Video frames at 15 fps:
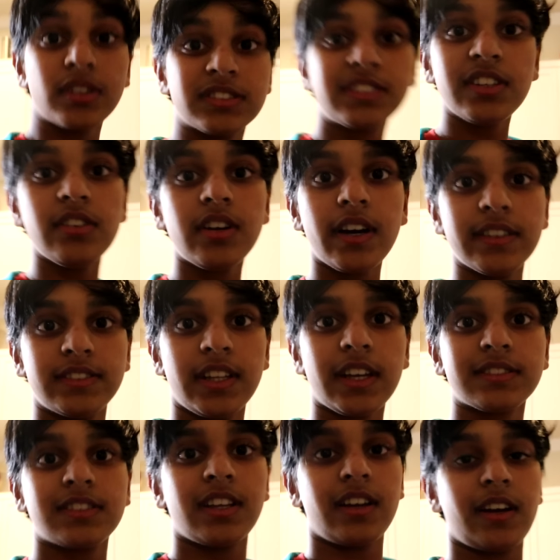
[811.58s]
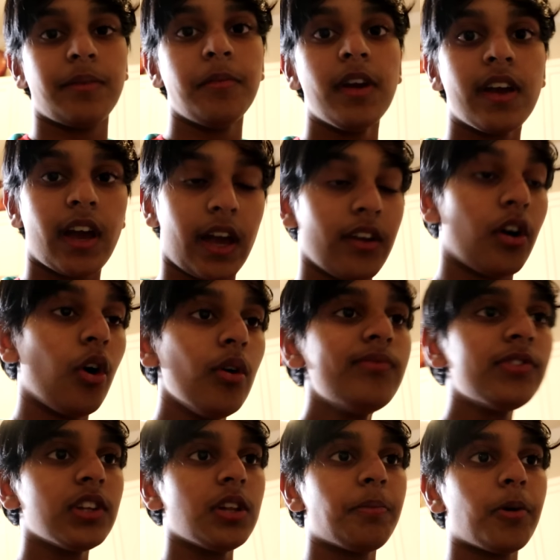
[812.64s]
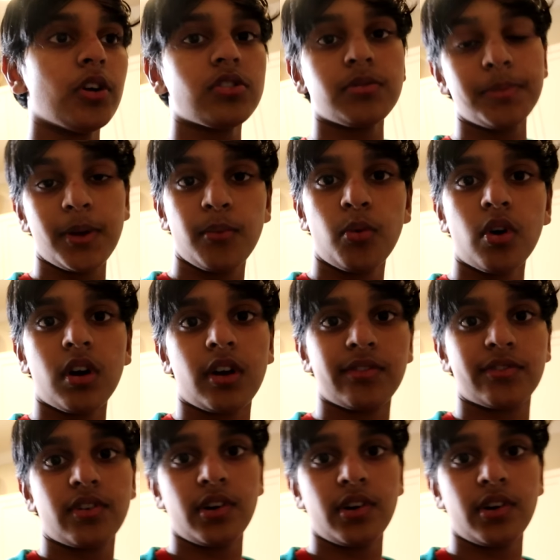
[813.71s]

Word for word: So I'll see you guys next time, and hopefully the potion will be worn off